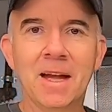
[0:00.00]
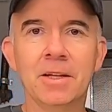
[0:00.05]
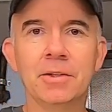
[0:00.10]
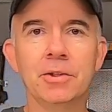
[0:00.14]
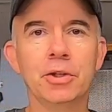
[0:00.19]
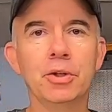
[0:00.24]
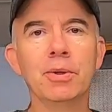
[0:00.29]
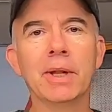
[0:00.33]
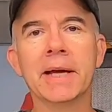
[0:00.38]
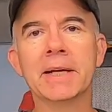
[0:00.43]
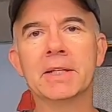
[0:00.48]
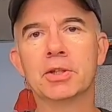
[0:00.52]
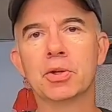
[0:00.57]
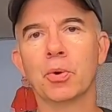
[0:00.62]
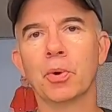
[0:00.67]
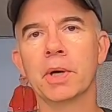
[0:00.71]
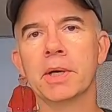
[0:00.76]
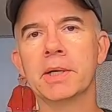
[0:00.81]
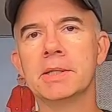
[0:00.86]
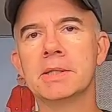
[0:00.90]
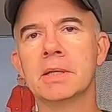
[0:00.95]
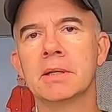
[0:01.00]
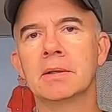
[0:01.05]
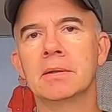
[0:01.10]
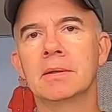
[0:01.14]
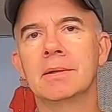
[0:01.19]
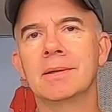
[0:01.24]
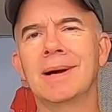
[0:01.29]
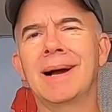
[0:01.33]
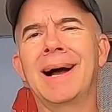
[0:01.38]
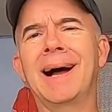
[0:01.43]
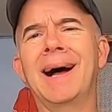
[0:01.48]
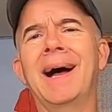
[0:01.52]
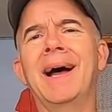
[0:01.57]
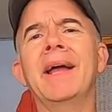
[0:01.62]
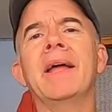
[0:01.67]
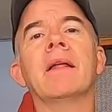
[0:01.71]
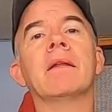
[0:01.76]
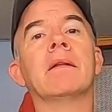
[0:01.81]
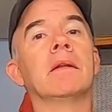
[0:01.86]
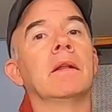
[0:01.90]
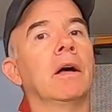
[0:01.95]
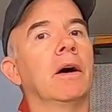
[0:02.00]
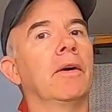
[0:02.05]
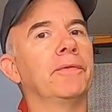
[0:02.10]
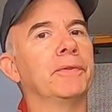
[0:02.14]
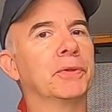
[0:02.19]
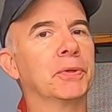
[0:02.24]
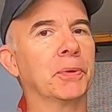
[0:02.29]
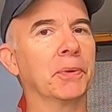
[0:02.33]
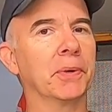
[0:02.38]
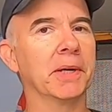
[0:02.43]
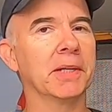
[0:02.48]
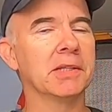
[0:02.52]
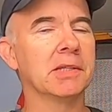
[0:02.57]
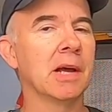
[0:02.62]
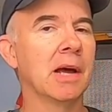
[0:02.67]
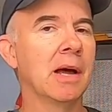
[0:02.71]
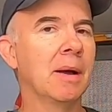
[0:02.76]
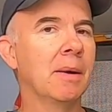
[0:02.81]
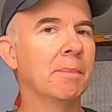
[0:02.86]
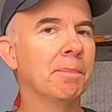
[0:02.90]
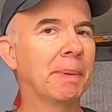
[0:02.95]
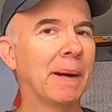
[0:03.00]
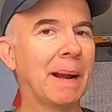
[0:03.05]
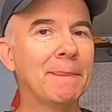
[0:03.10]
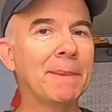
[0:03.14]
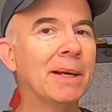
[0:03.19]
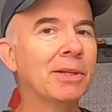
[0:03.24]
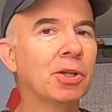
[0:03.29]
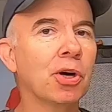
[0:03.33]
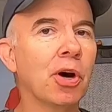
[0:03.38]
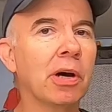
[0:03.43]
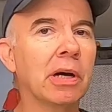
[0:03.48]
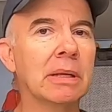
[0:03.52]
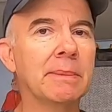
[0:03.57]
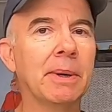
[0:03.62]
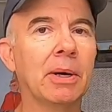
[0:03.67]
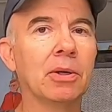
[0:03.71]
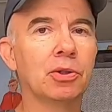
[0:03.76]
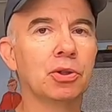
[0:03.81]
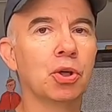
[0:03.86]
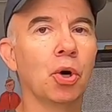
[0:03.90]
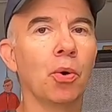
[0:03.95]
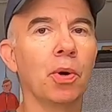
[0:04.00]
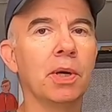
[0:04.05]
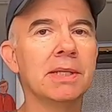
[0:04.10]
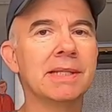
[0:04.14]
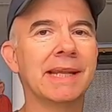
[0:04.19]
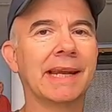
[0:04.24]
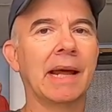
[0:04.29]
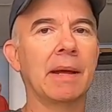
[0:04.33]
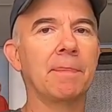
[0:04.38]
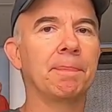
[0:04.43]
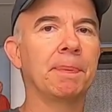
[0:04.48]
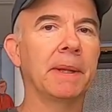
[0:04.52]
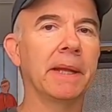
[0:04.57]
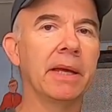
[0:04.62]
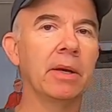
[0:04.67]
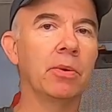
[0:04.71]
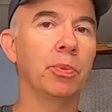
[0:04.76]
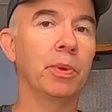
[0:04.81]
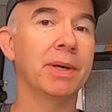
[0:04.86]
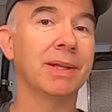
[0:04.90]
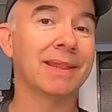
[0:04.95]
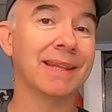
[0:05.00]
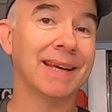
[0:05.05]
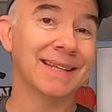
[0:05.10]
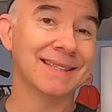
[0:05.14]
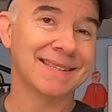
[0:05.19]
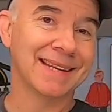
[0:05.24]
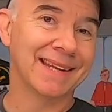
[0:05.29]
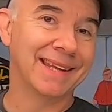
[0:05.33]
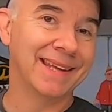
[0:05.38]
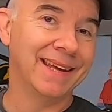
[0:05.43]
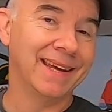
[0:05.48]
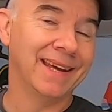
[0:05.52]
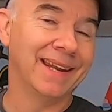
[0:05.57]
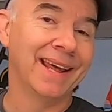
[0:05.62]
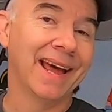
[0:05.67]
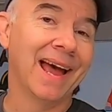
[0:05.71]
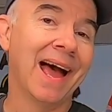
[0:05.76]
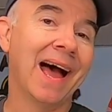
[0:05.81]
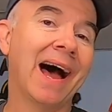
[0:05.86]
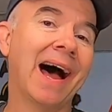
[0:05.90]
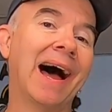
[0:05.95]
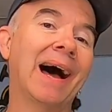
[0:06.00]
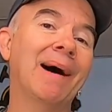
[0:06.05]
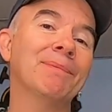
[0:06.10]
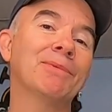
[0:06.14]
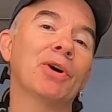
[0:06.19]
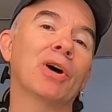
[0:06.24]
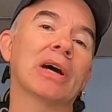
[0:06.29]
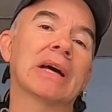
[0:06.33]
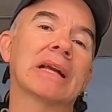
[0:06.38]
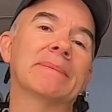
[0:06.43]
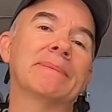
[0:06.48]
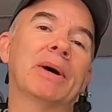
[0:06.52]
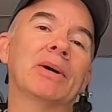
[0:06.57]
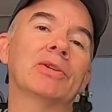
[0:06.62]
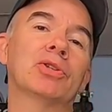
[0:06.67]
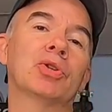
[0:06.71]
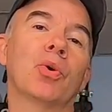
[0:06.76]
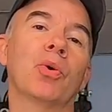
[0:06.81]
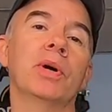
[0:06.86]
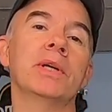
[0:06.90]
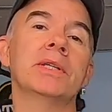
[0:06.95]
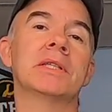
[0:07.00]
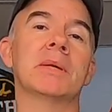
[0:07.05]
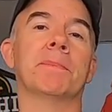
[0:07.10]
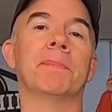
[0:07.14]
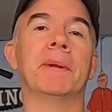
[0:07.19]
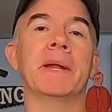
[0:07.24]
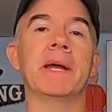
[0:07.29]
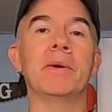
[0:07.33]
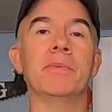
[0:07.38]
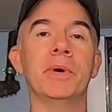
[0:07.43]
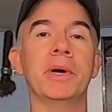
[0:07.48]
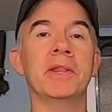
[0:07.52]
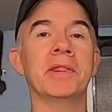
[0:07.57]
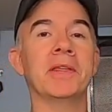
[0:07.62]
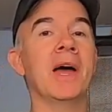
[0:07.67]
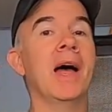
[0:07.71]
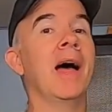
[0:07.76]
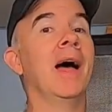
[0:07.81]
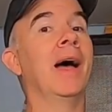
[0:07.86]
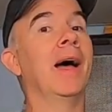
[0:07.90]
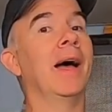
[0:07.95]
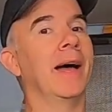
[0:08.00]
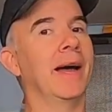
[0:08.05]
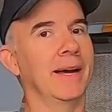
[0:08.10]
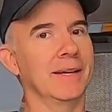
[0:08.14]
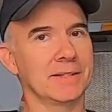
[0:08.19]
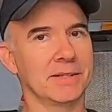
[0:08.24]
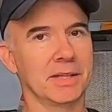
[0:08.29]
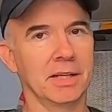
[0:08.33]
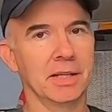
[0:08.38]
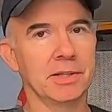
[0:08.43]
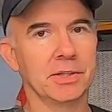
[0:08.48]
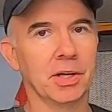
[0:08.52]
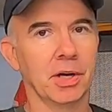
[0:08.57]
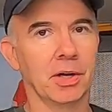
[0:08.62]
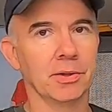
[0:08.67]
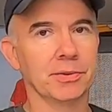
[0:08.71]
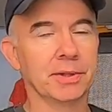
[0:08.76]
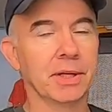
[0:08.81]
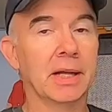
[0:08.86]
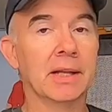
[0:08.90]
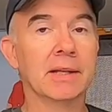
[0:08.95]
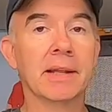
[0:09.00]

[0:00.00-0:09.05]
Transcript: Do you like toys? I love toys. But I'm not talking about toys that I played with as a kid. I'm talking about toys to play with as an adult.